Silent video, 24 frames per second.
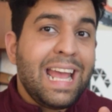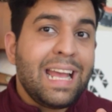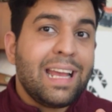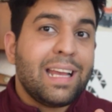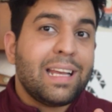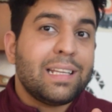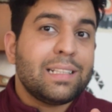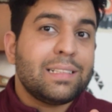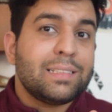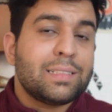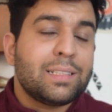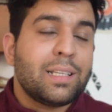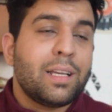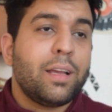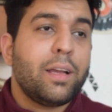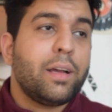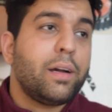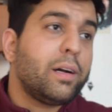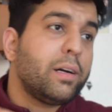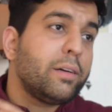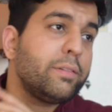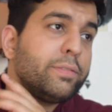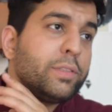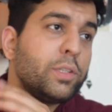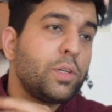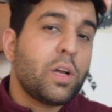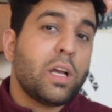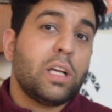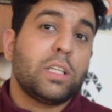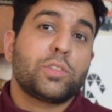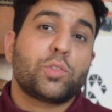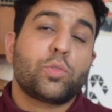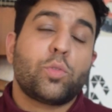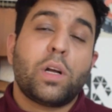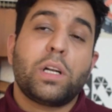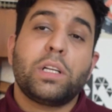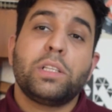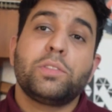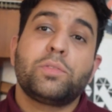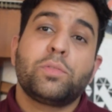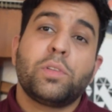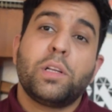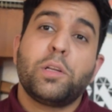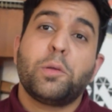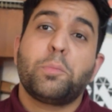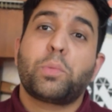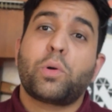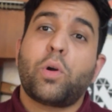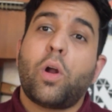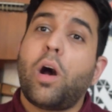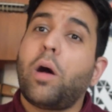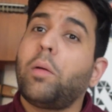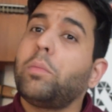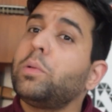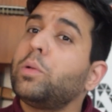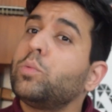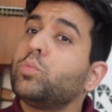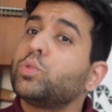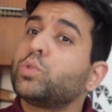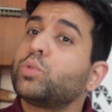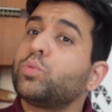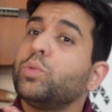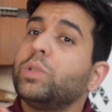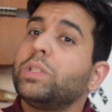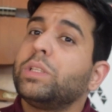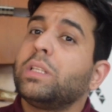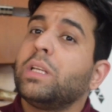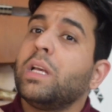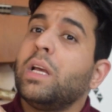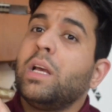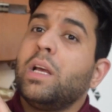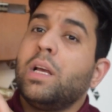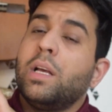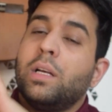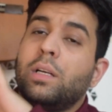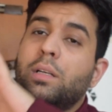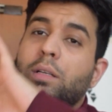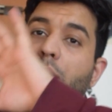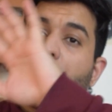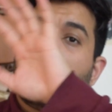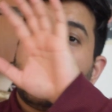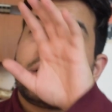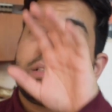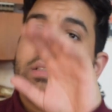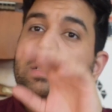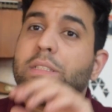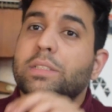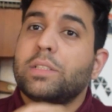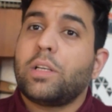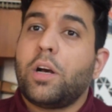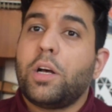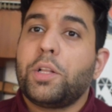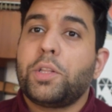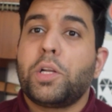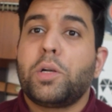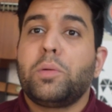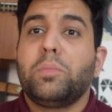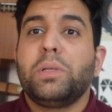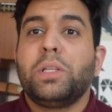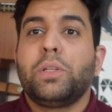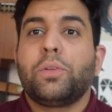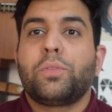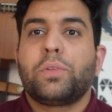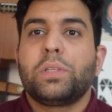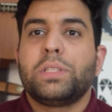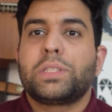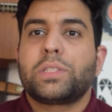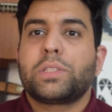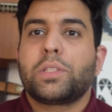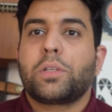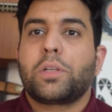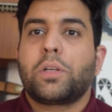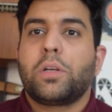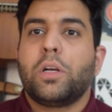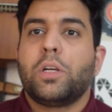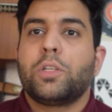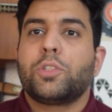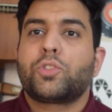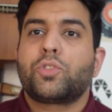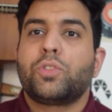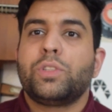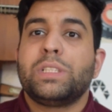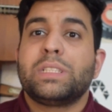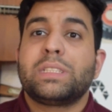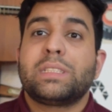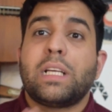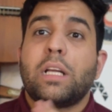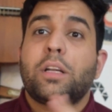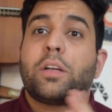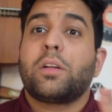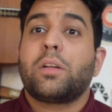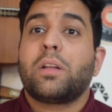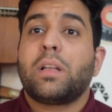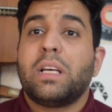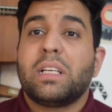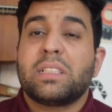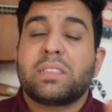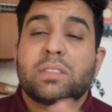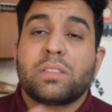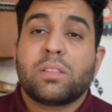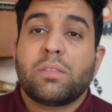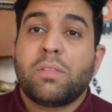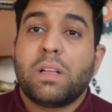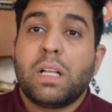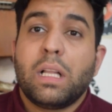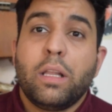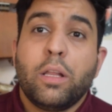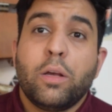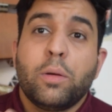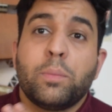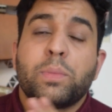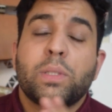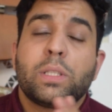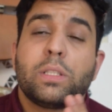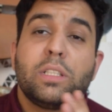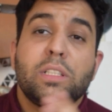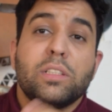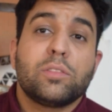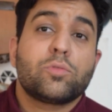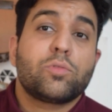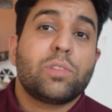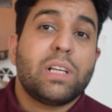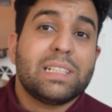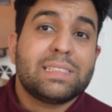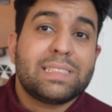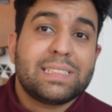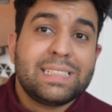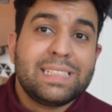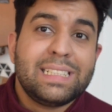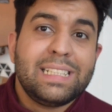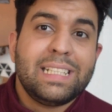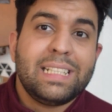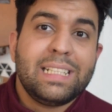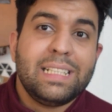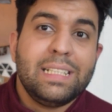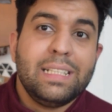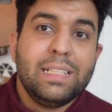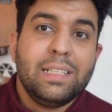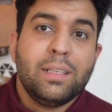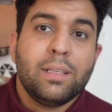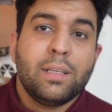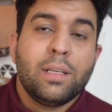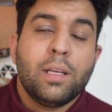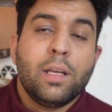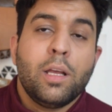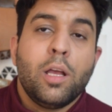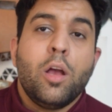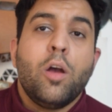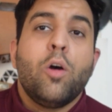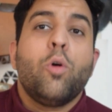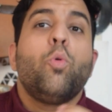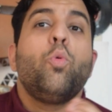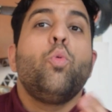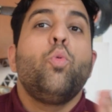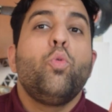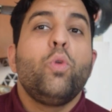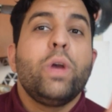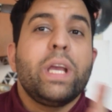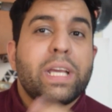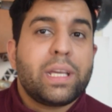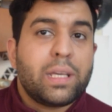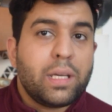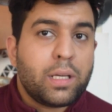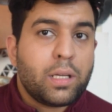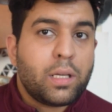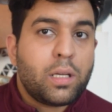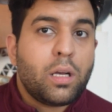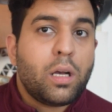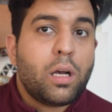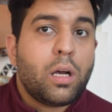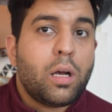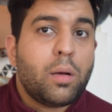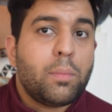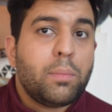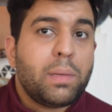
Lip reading: And if you guys run into any problems with like these other Middle Eastern countries that are less developed in Red Sea, we can